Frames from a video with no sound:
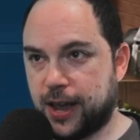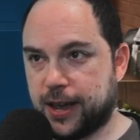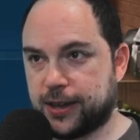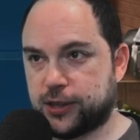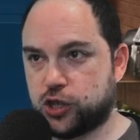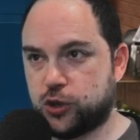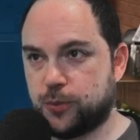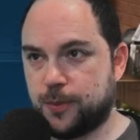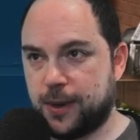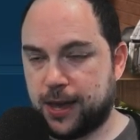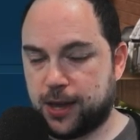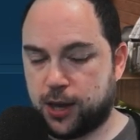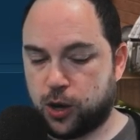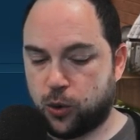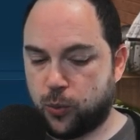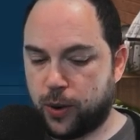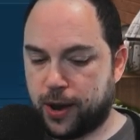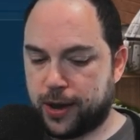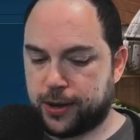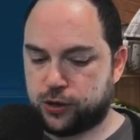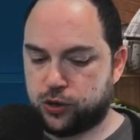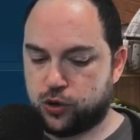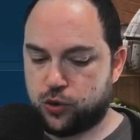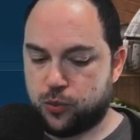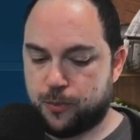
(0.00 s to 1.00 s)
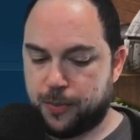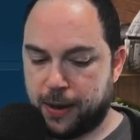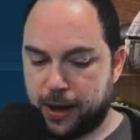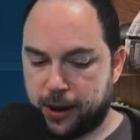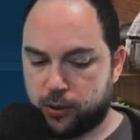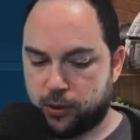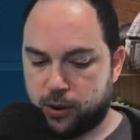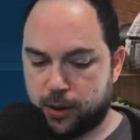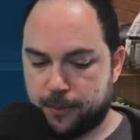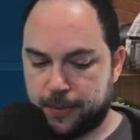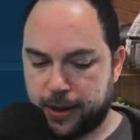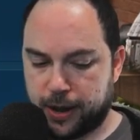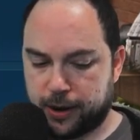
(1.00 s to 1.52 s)
as you make your way to
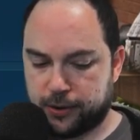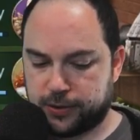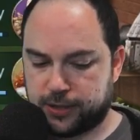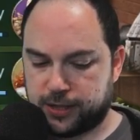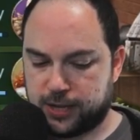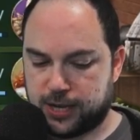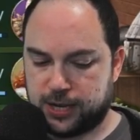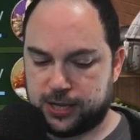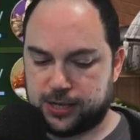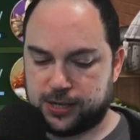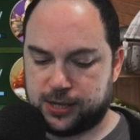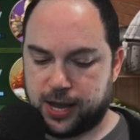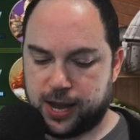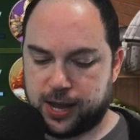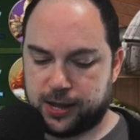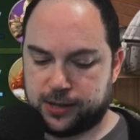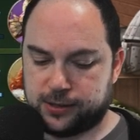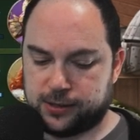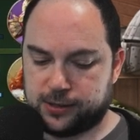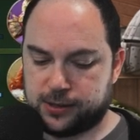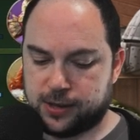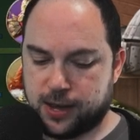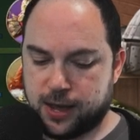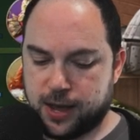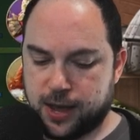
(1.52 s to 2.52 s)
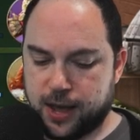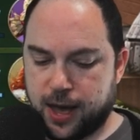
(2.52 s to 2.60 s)
better and better city-states